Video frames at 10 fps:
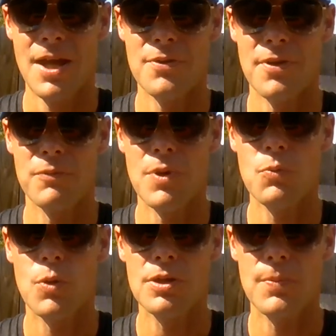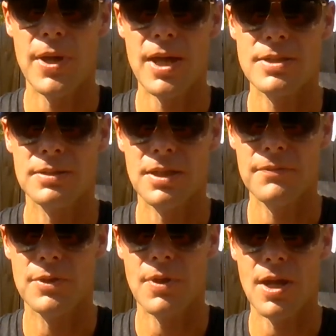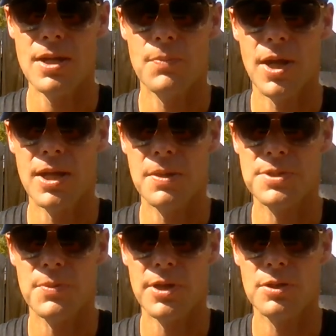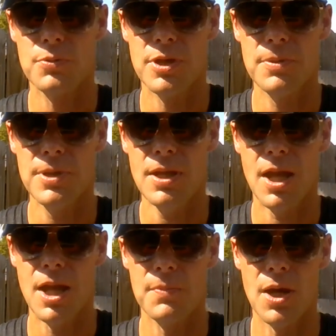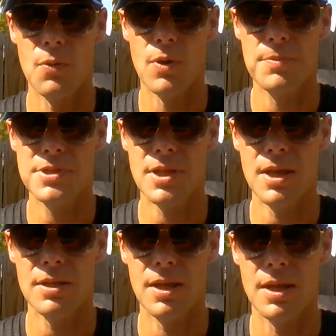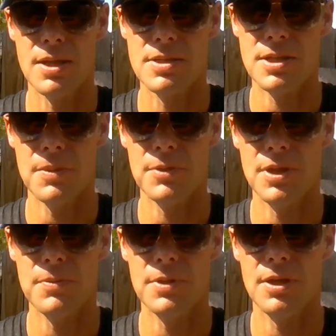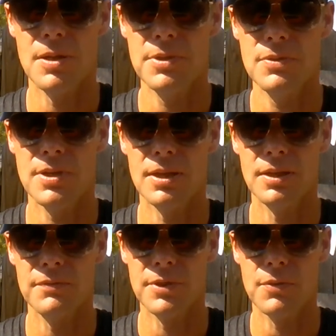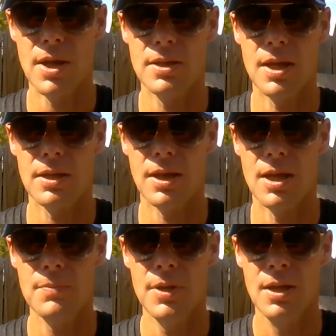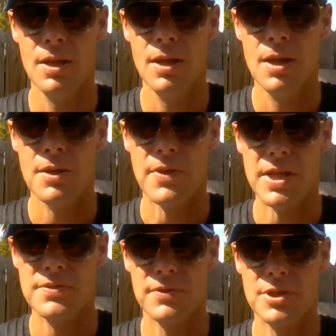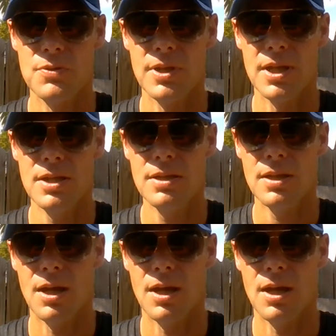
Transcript: Hi there everyone, welcome back to Lovely Grind. My name is Michael Creevy and my website is www.lovelygrind.com. Thanks for tuning in.